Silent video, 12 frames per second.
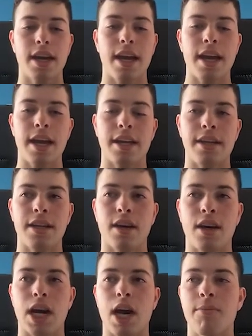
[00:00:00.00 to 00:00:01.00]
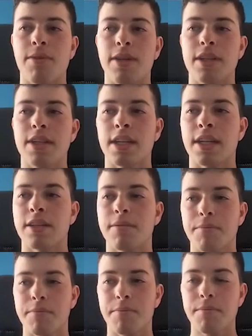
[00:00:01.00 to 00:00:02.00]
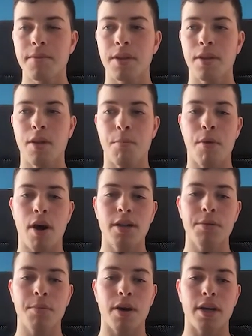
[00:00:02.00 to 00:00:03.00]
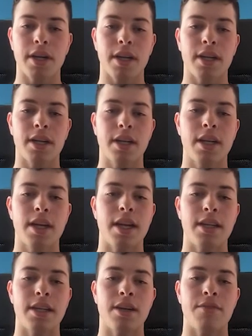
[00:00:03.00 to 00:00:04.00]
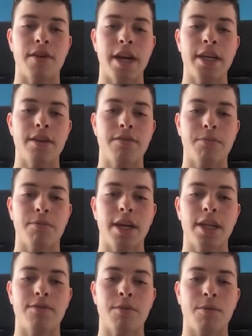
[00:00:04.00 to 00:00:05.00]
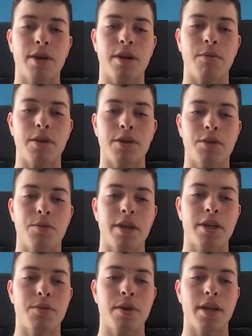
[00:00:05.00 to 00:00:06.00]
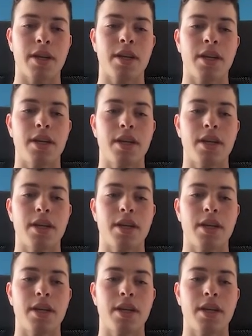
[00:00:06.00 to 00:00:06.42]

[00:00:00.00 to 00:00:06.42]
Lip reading: And obviously, the bonds market is in a very different place from where it was in 2020.